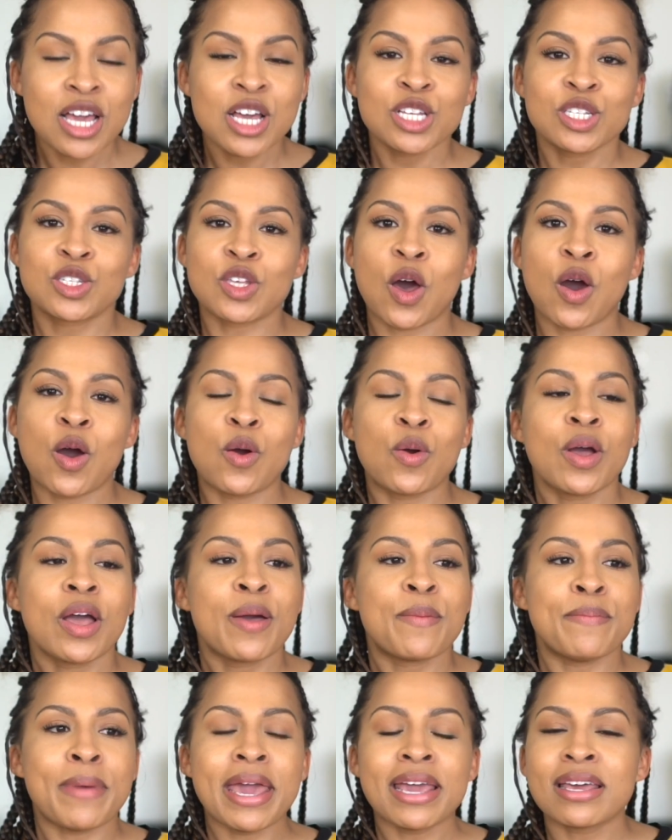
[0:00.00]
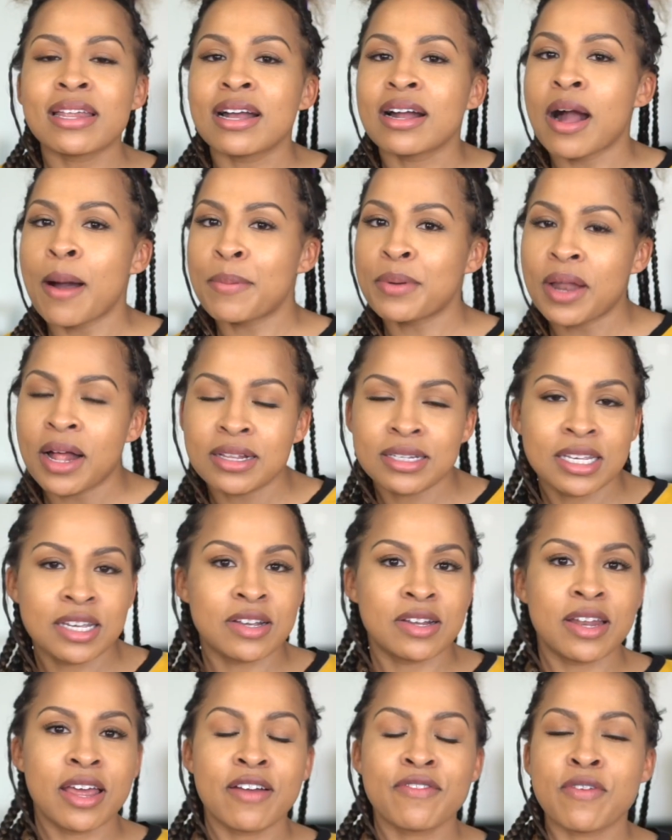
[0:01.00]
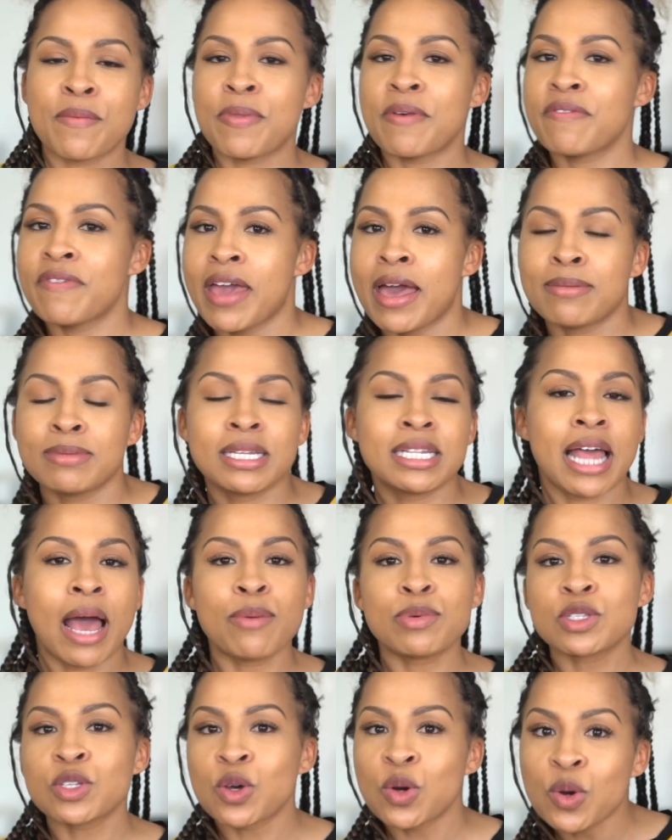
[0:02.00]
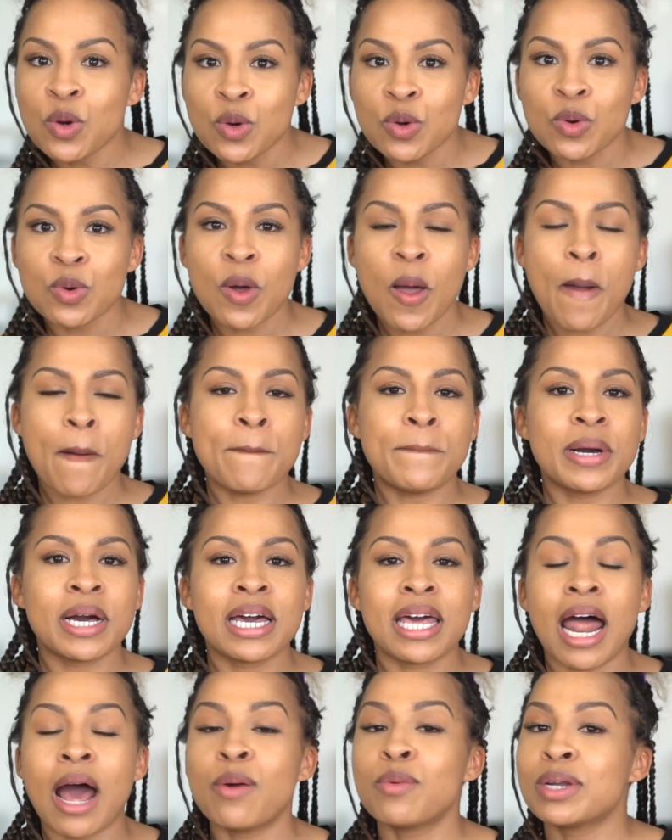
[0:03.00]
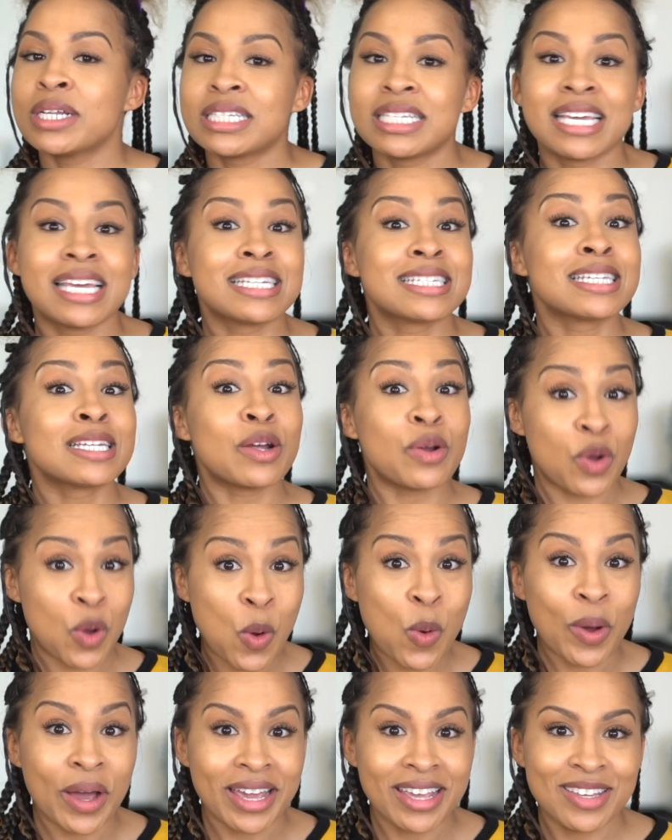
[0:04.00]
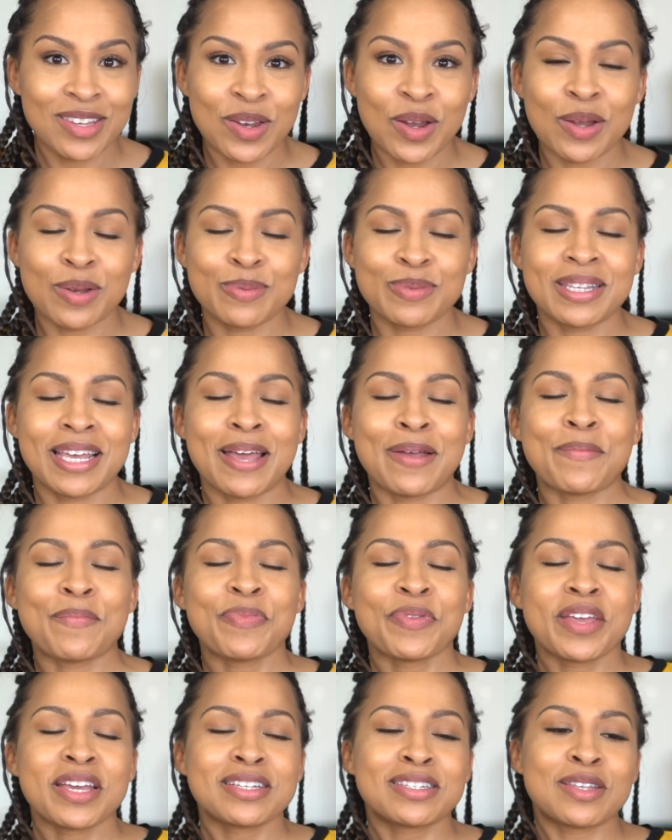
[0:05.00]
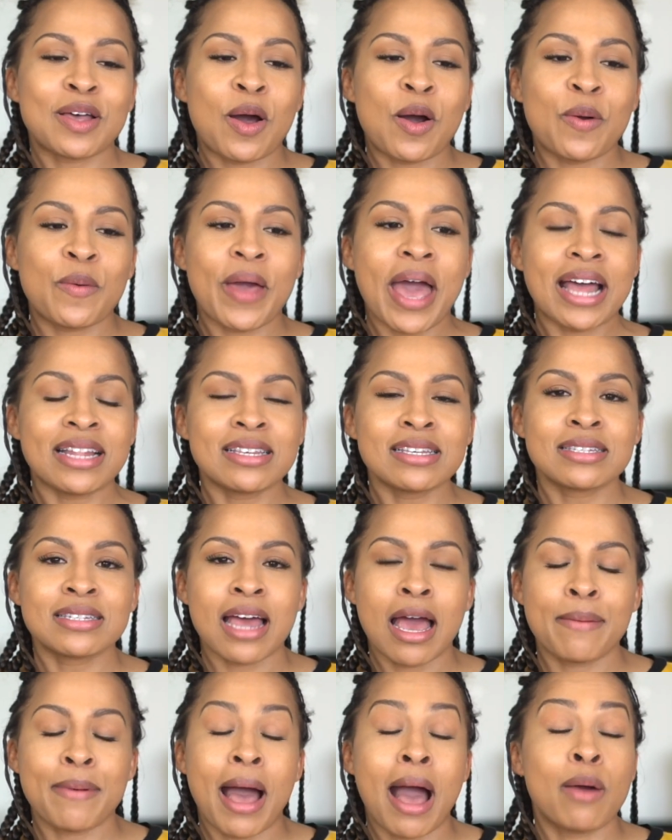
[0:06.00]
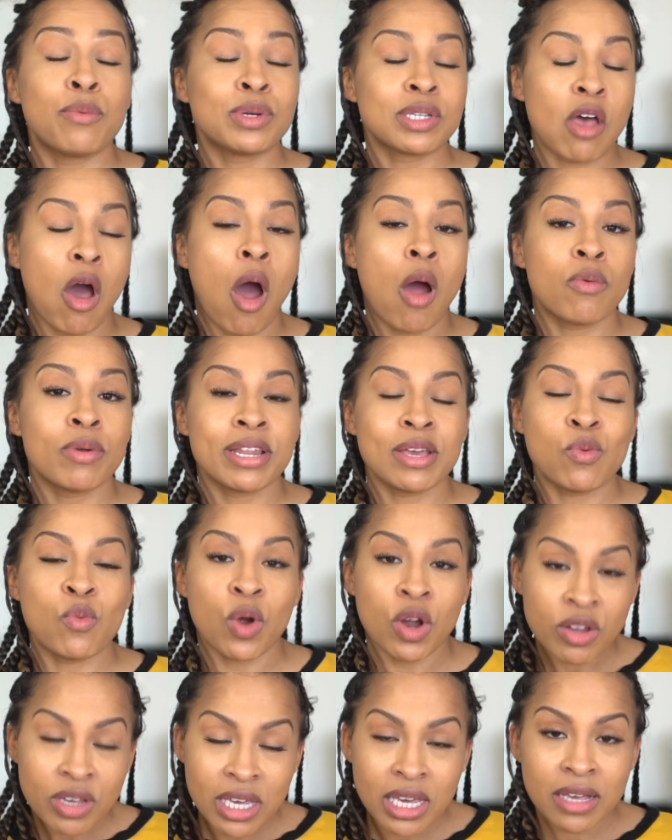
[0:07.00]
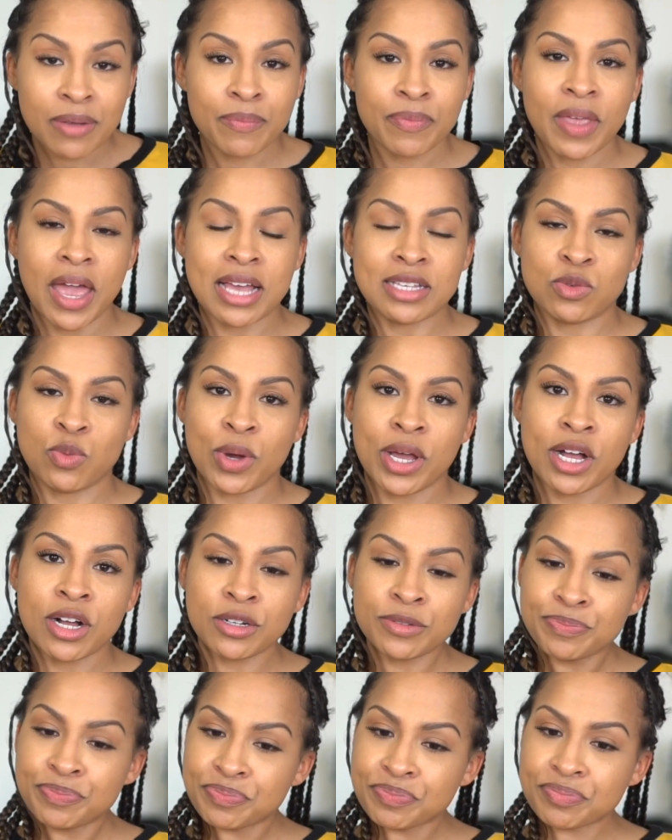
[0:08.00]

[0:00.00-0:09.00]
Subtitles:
So making a couple dollars here and there from the family, that was cool, but I wanted to get to the coin, you know what I'm saying? So at this time I was already working as well.